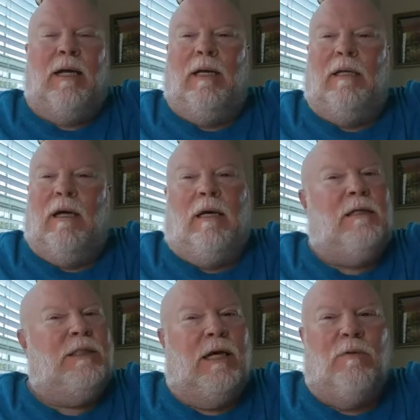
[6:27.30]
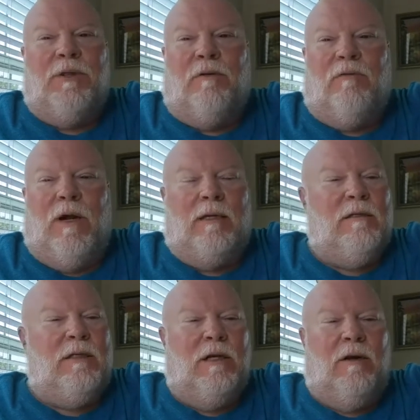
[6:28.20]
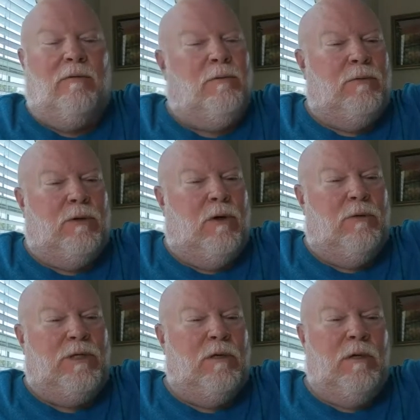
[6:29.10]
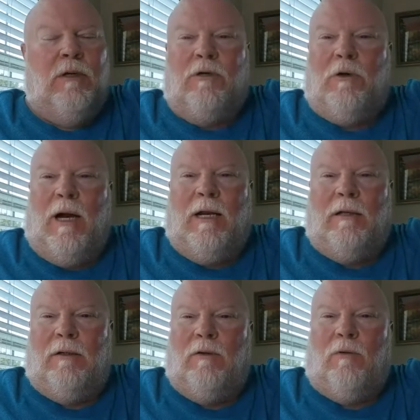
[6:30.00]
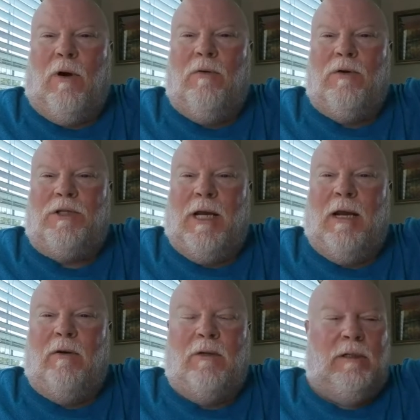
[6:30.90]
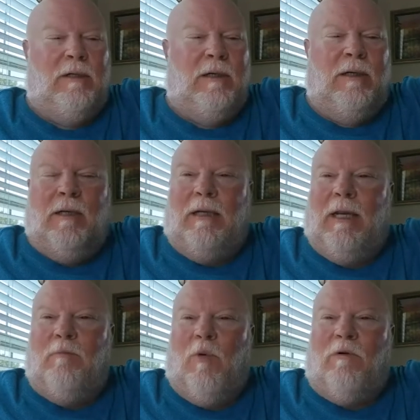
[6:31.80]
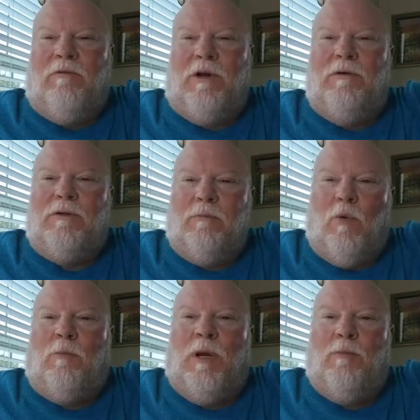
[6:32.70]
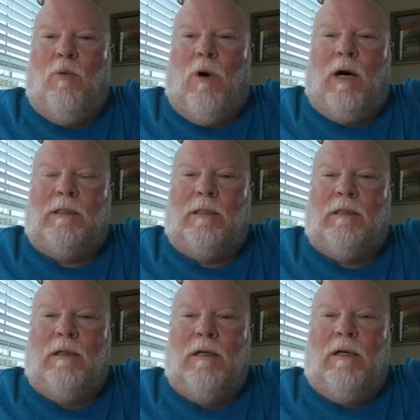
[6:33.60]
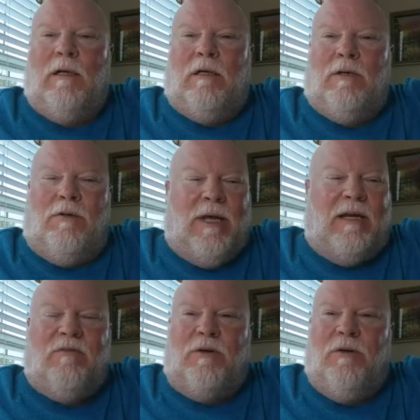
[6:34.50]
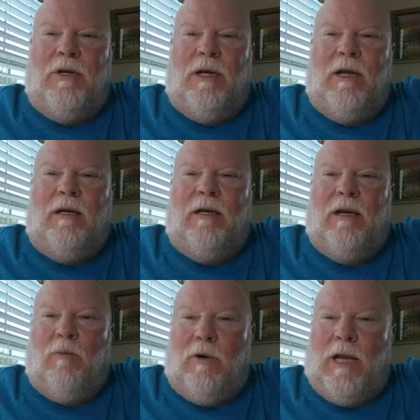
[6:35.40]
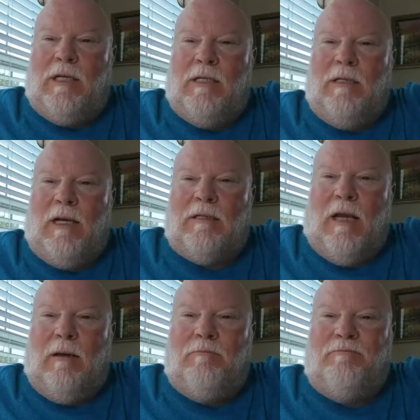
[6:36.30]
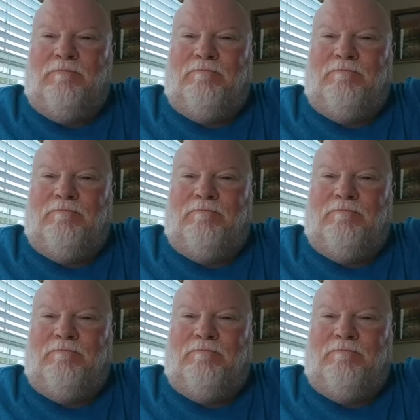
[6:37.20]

And share with your friends. You know, we're always trying to grow the channel and get more views and more people watching. So thanks for tuning in, and we'll catch you the next time.